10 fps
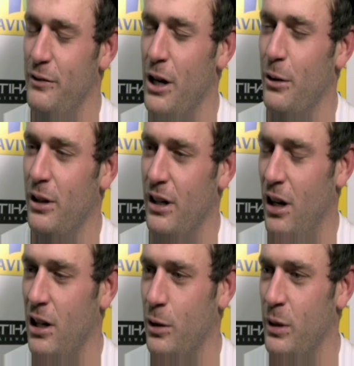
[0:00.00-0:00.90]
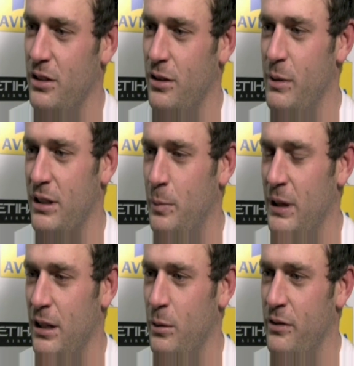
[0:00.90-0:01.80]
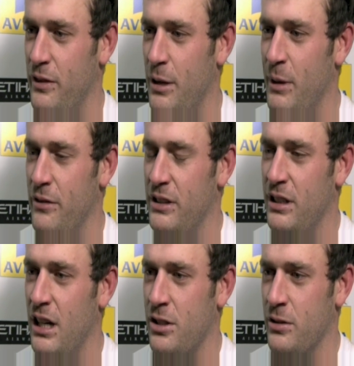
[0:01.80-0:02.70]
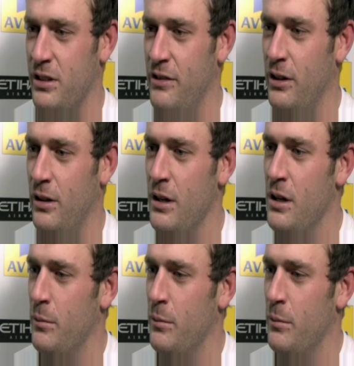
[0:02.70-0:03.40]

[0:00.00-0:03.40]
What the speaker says: of know that Harlequins are a bit depleted with the amount of internationals they've got,